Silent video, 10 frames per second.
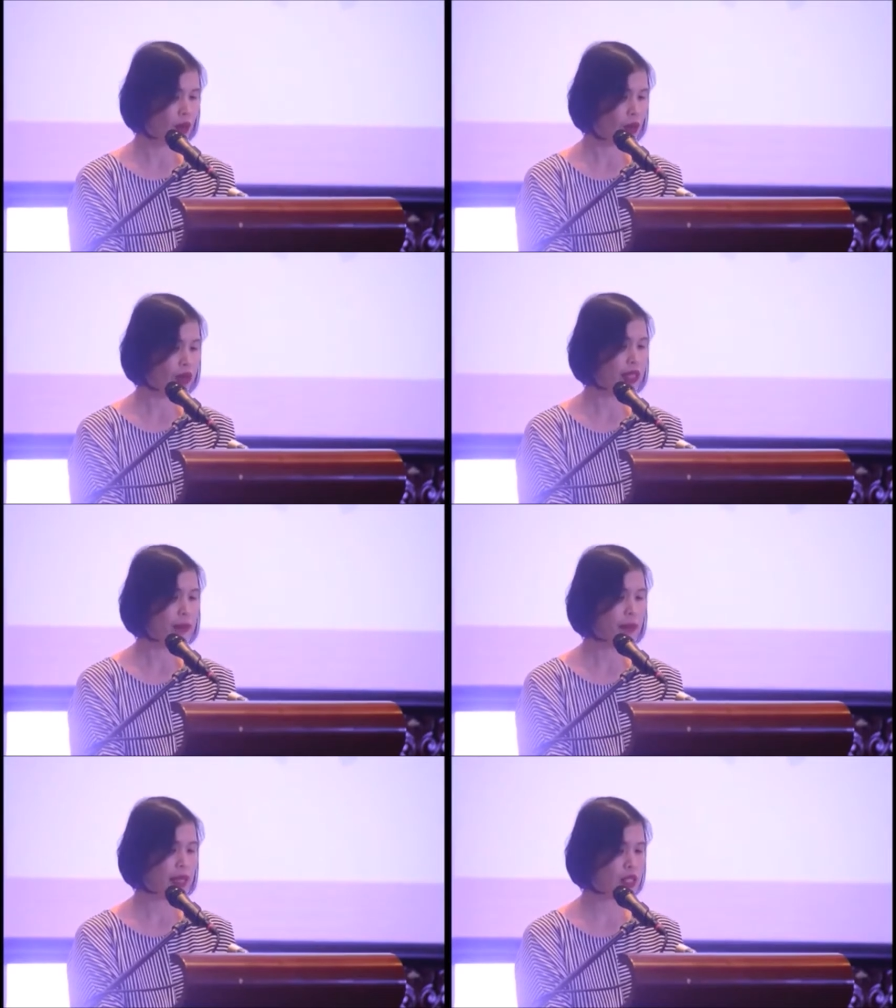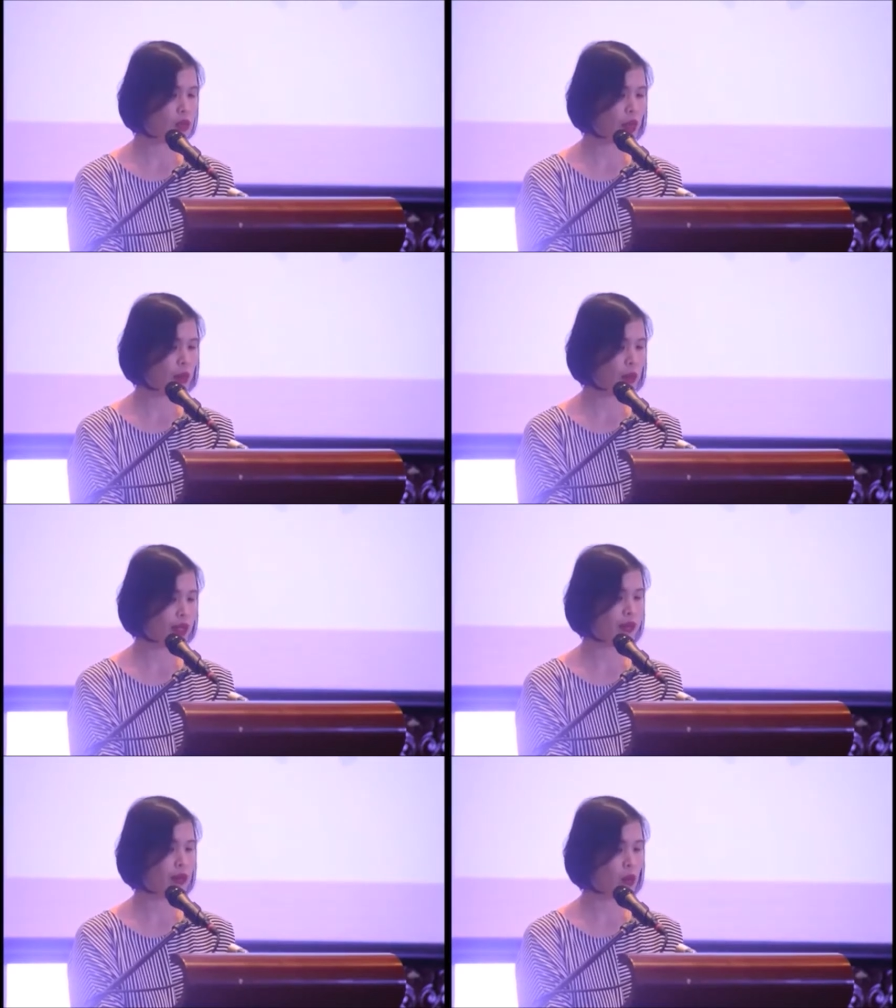though that the best way
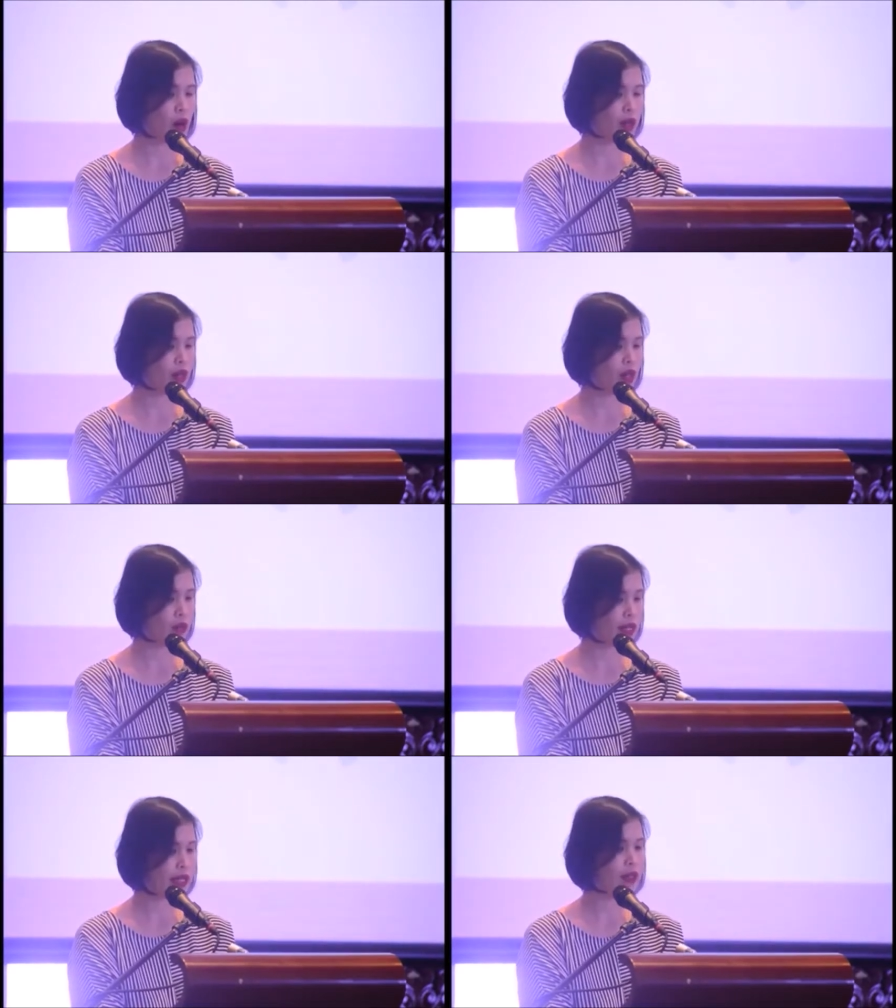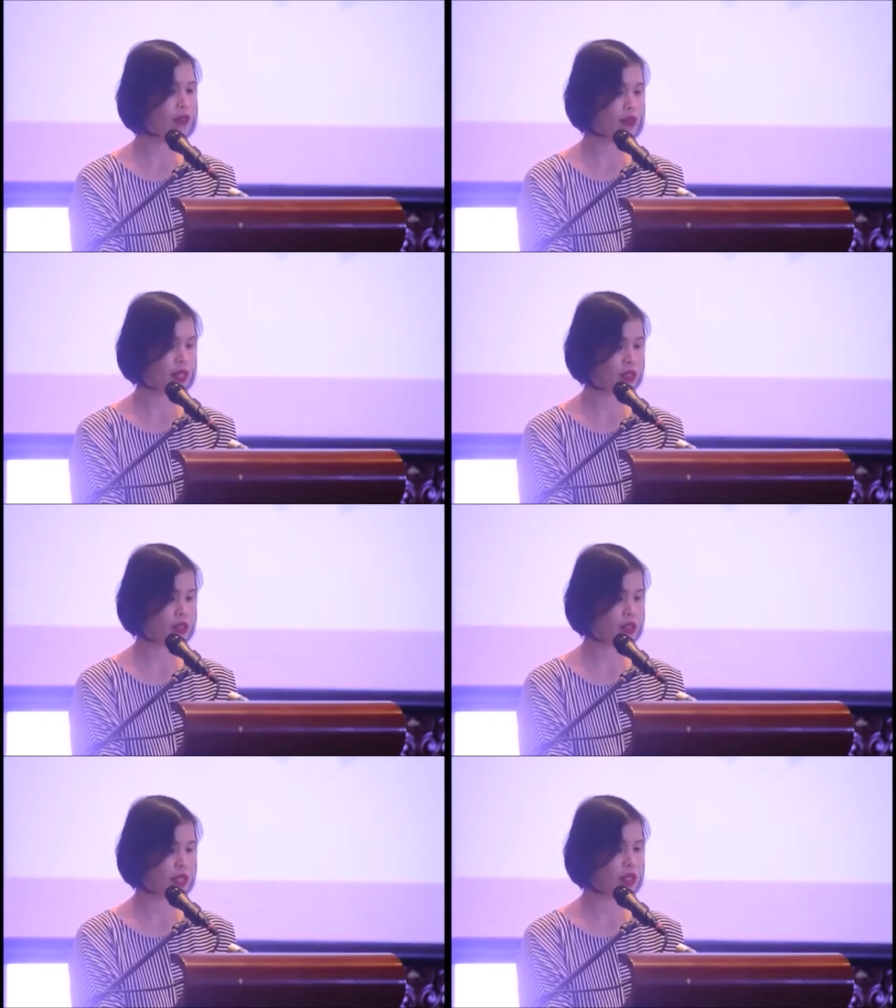we can reward our retail
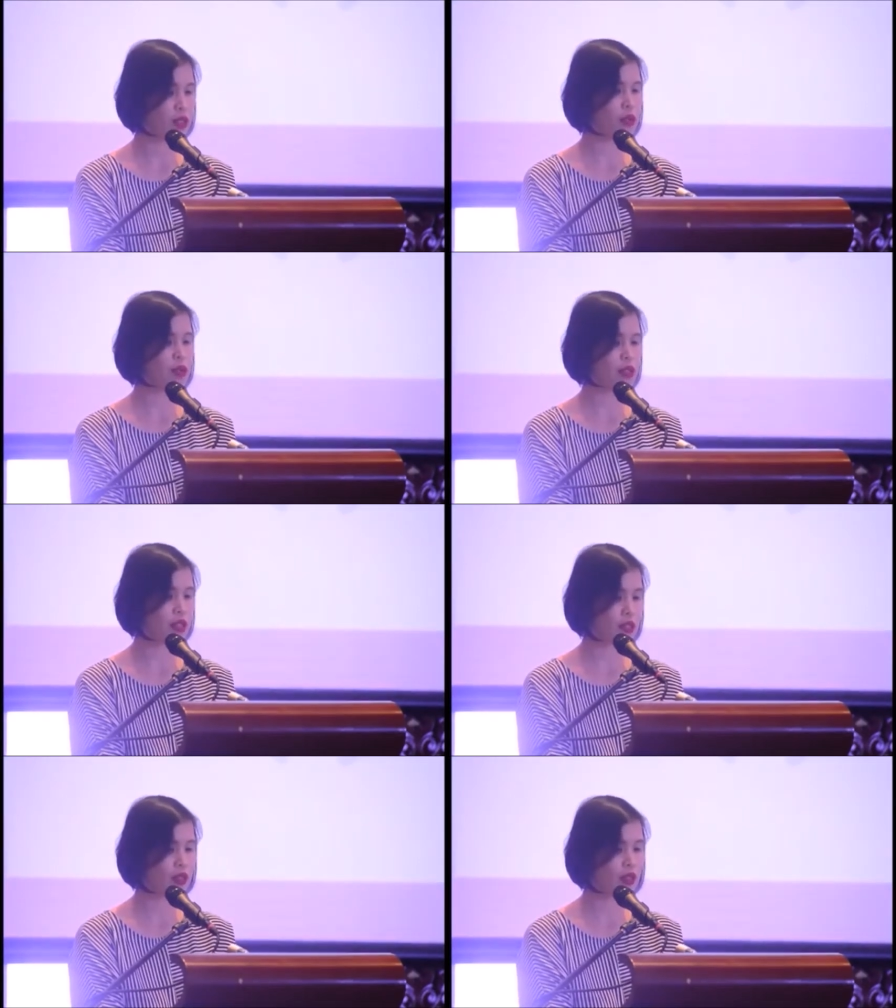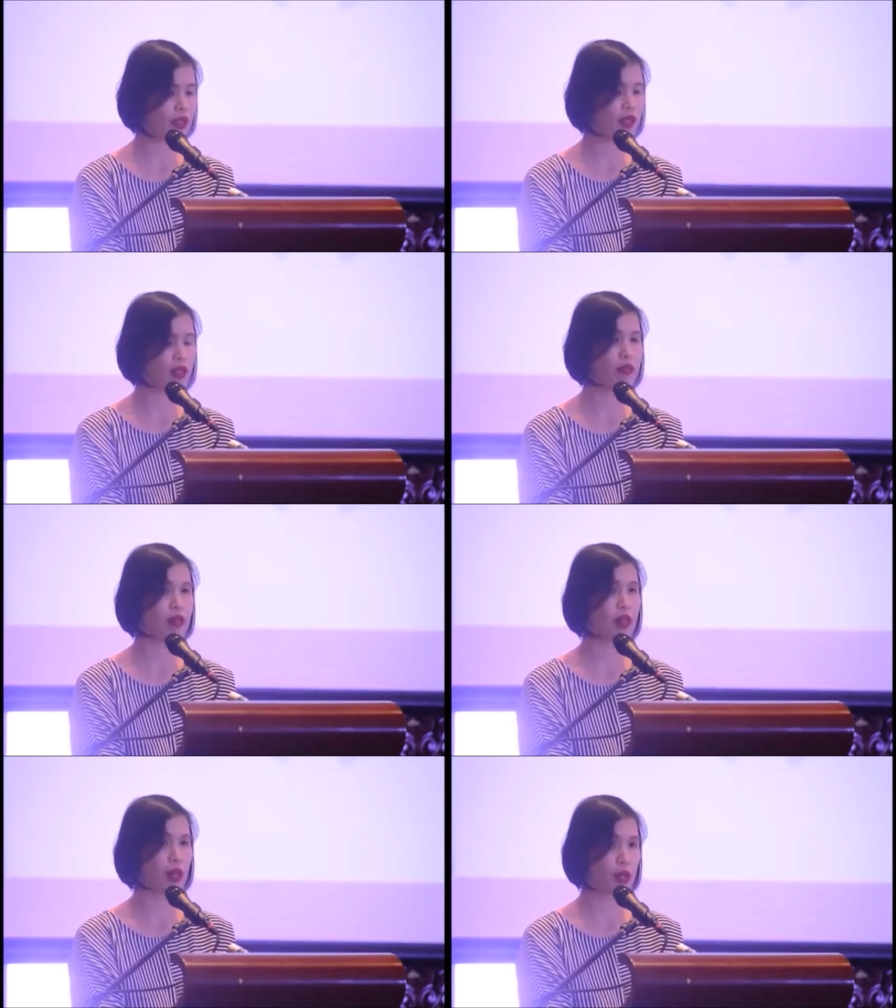investors is to consistently
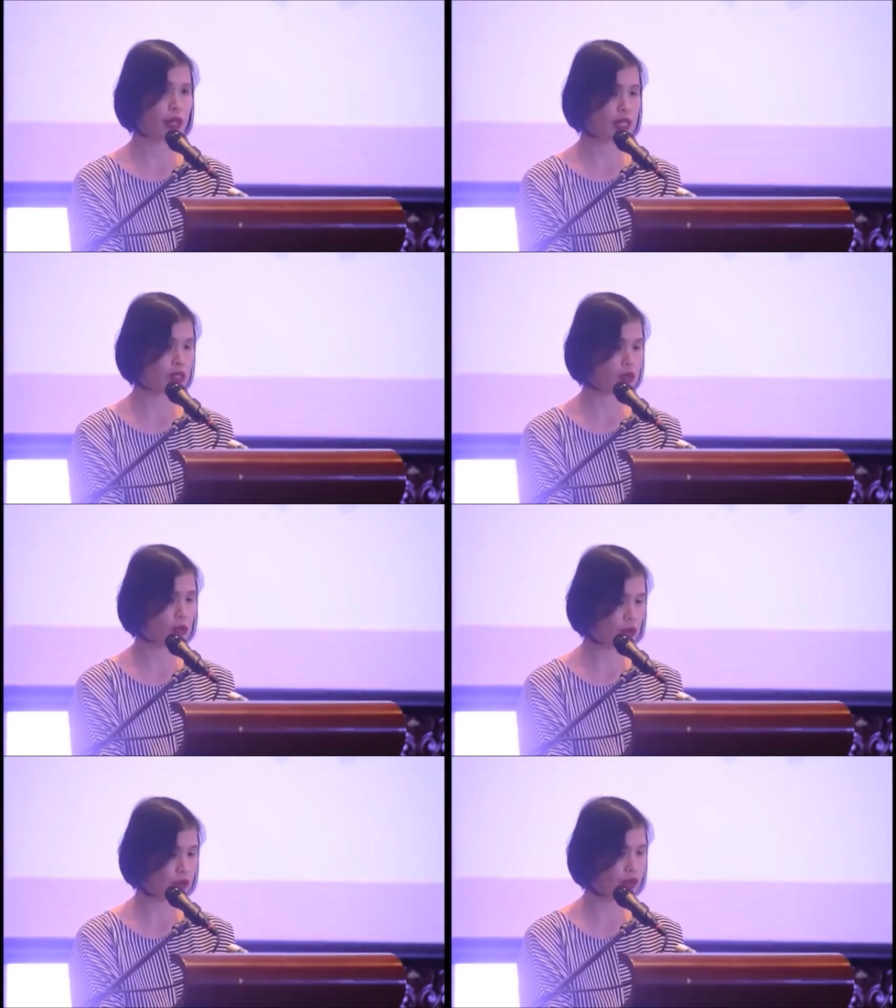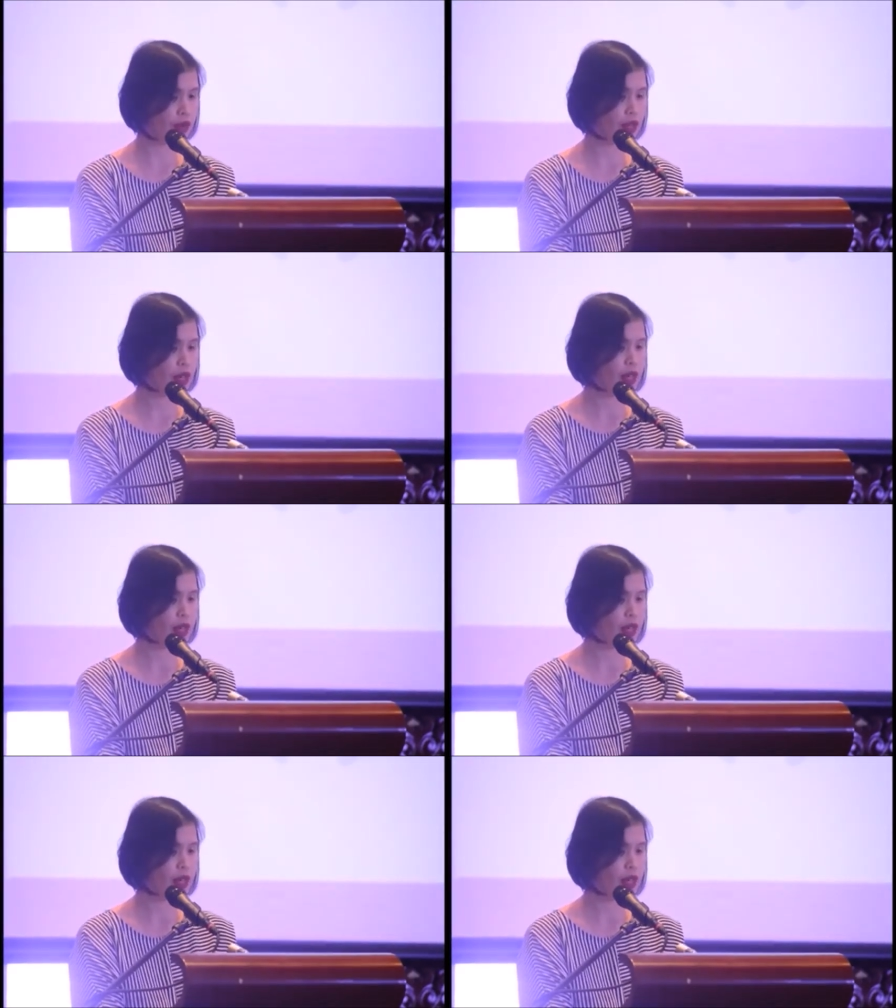deliver earnings growth